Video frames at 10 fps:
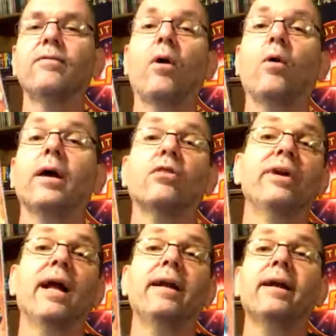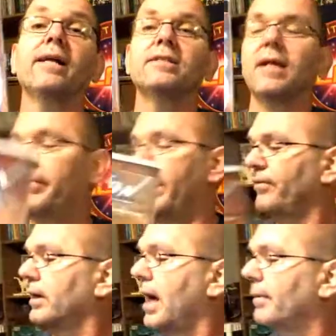Okay, $3.99 is not bad
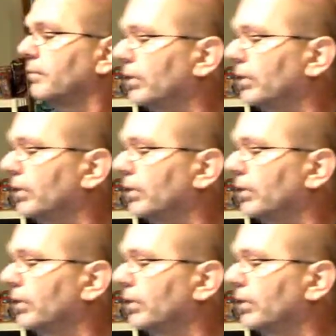for a comic